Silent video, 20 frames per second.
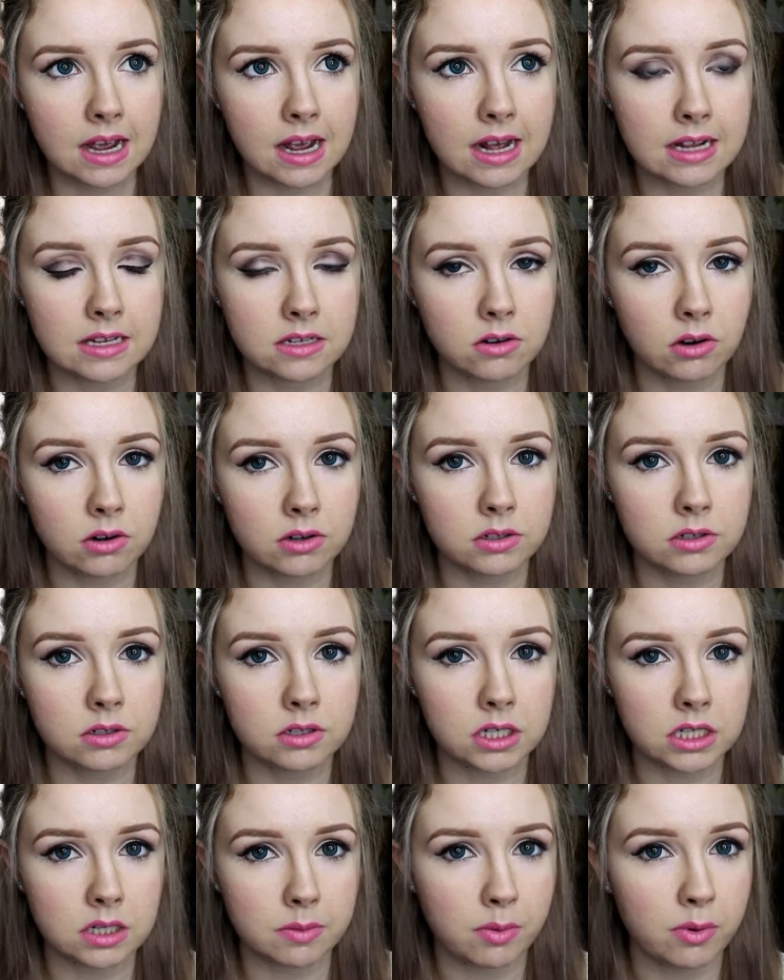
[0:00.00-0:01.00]
it's not as
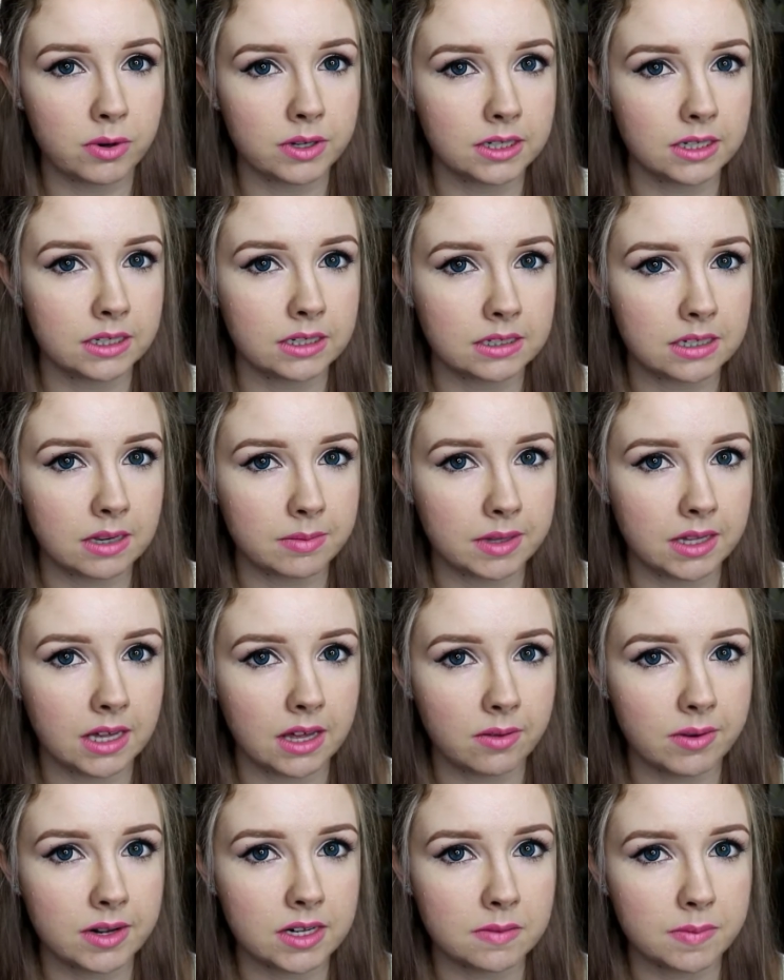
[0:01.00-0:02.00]
disappointing as some of the
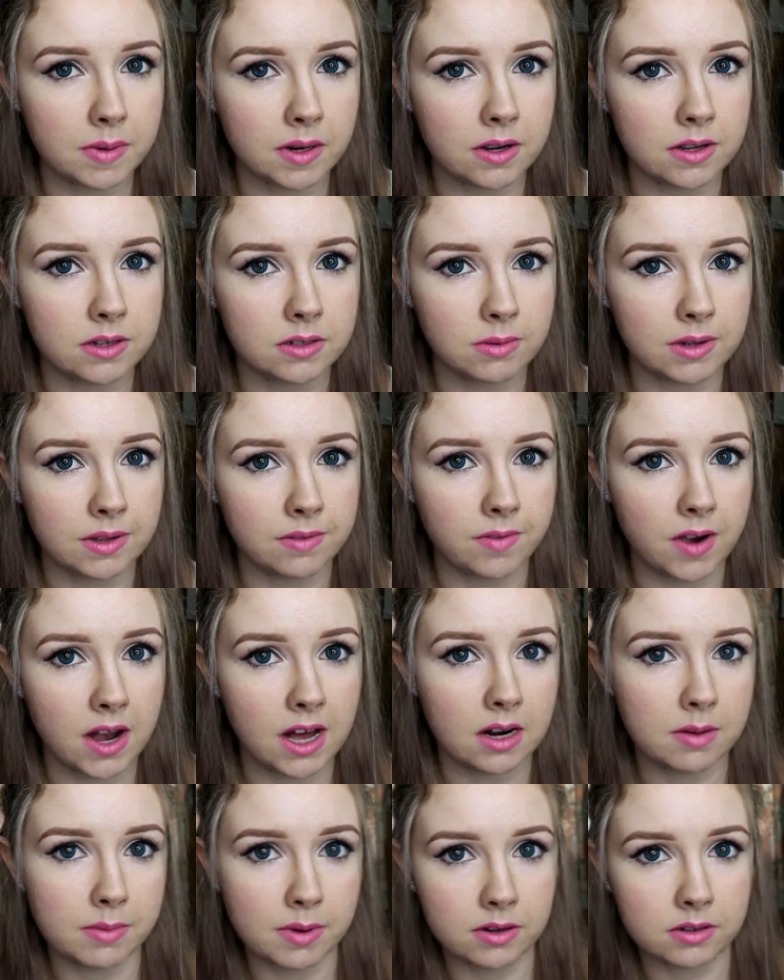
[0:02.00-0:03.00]
other ones, because with
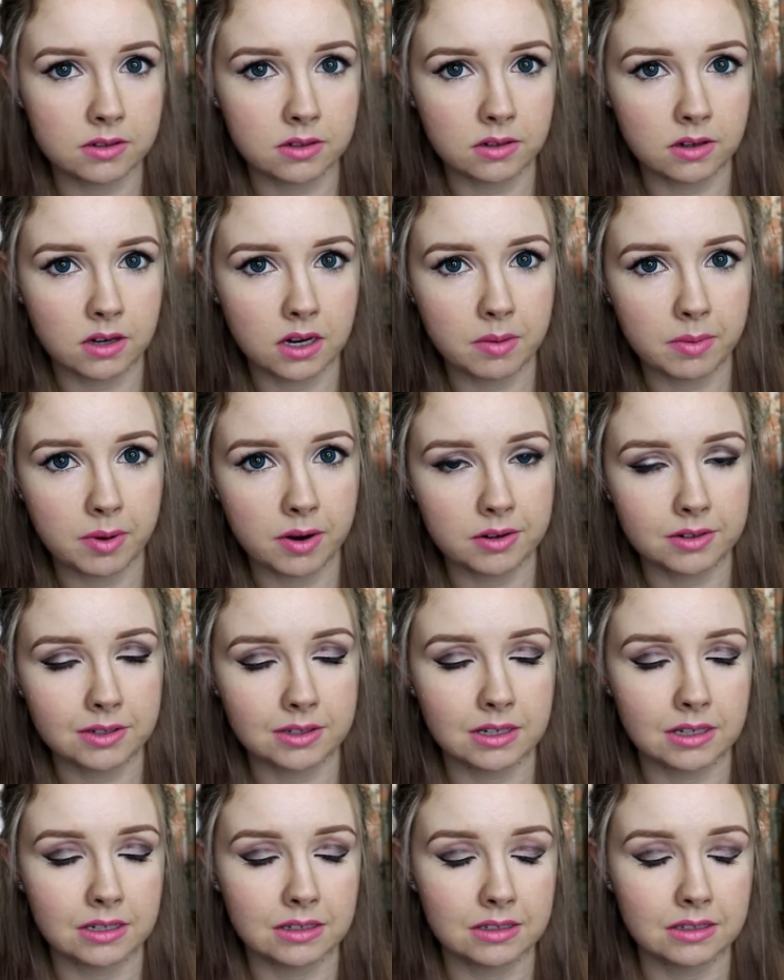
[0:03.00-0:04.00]
Violet Box and Goodie
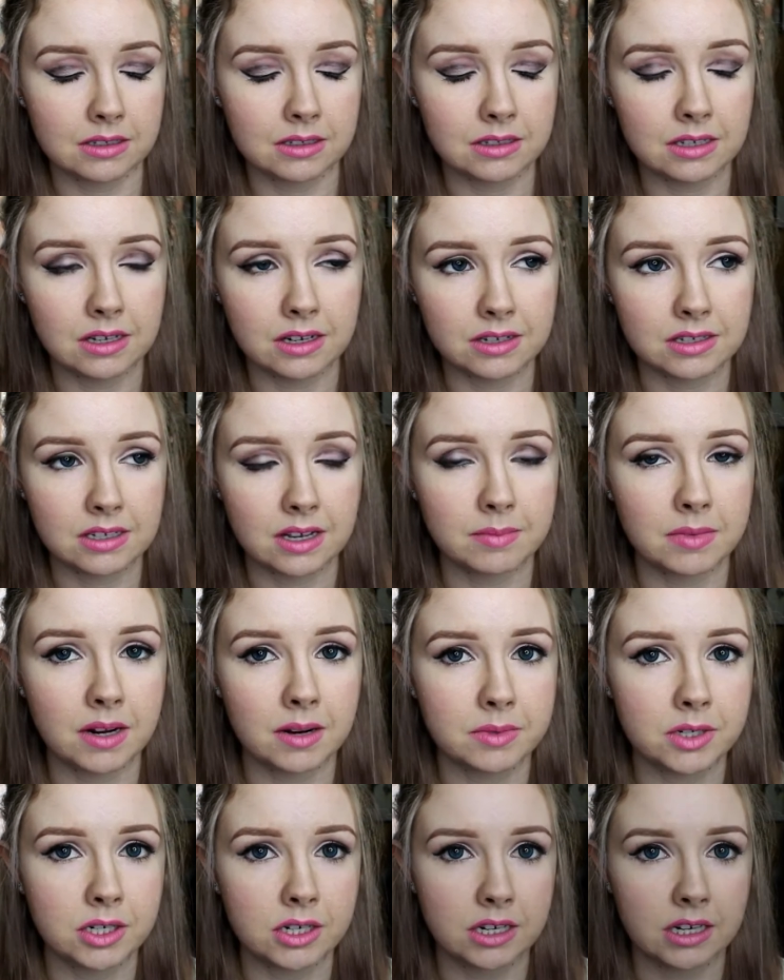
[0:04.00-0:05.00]
Box, you know,
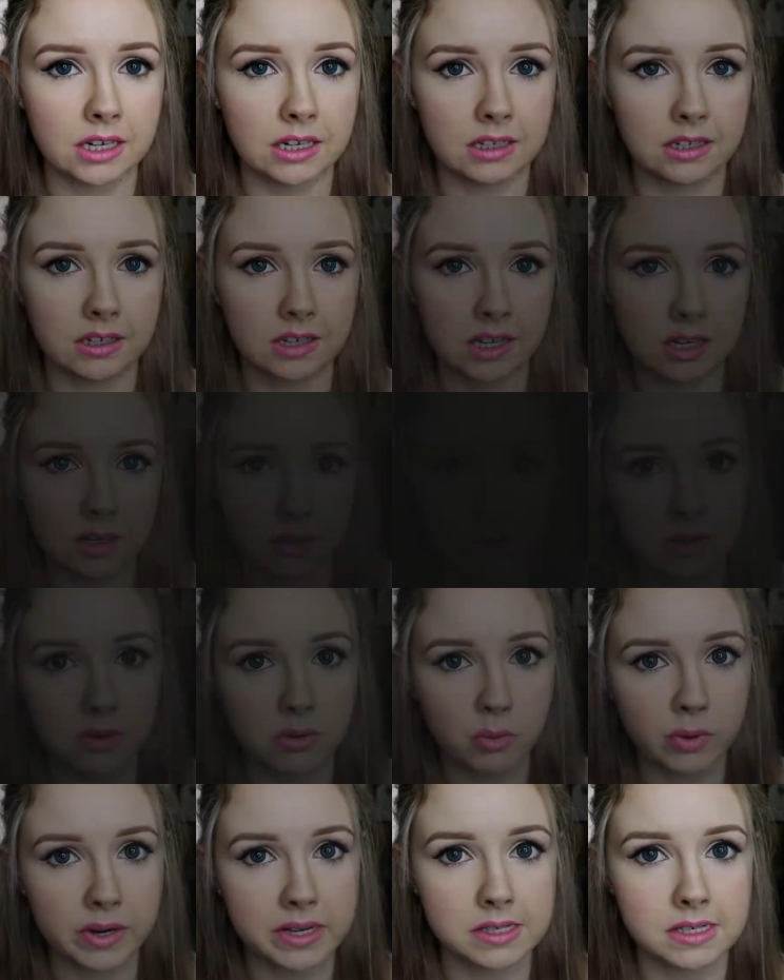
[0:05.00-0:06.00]
sometimes you can get, you get a lot
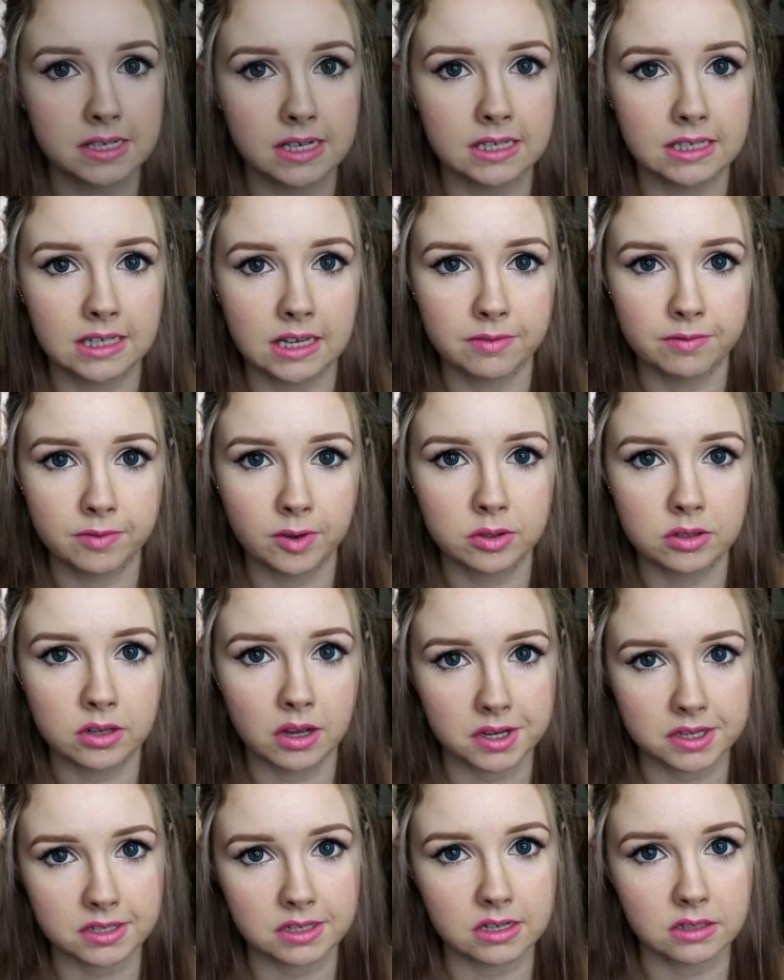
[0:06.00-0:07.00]
more like
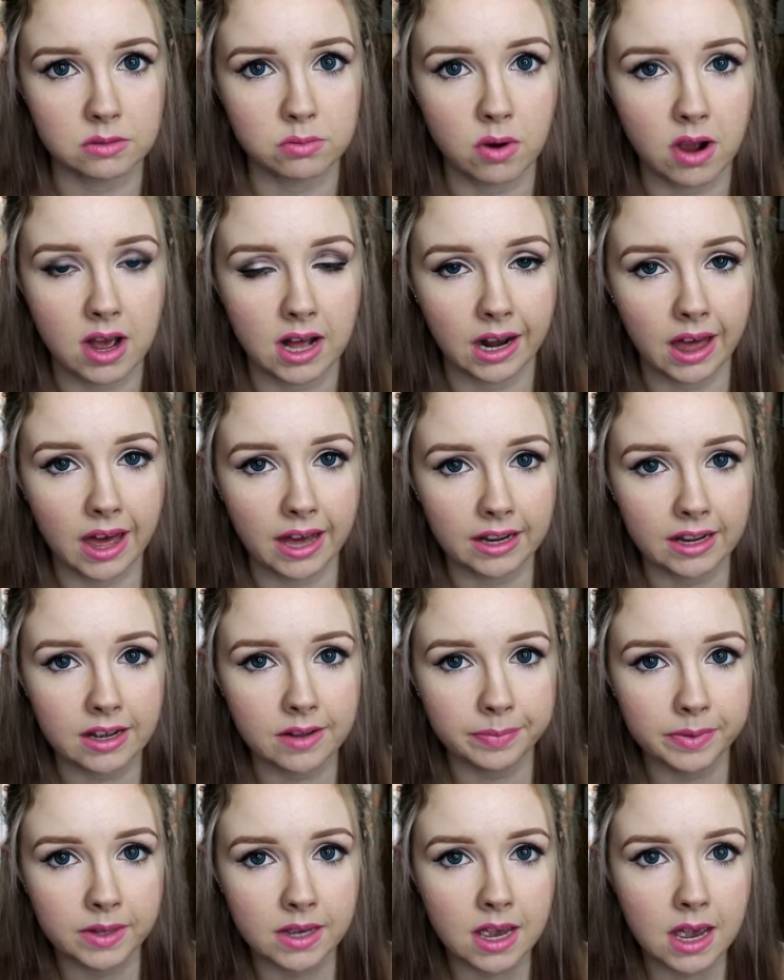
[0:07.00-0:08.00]
size. That's why I like
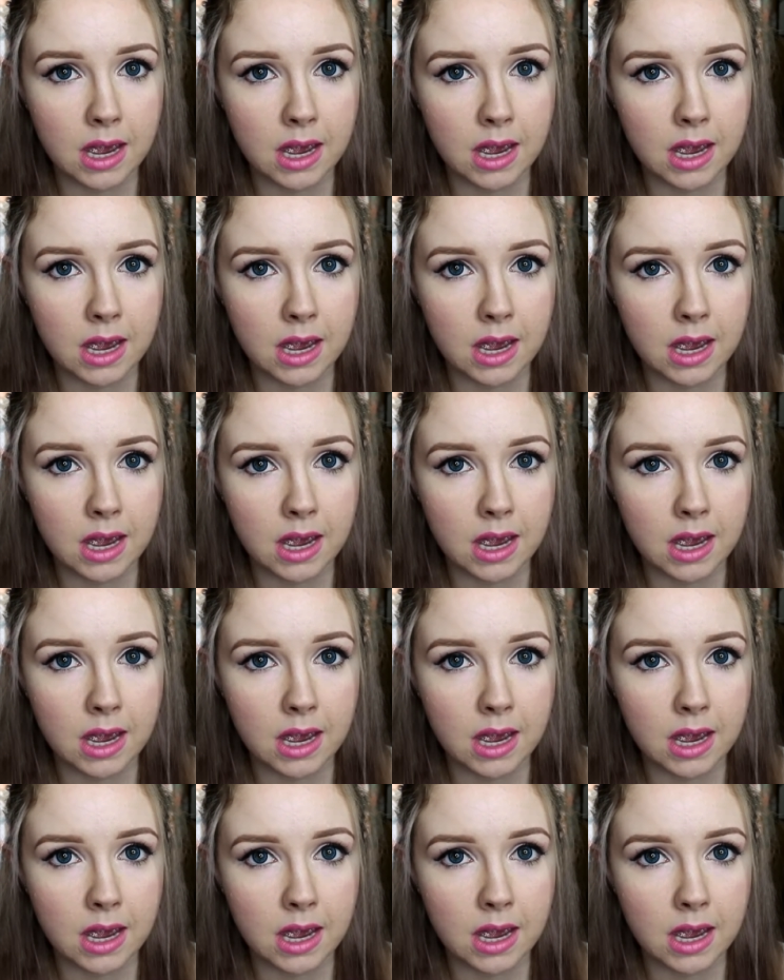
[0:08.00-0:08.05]
it.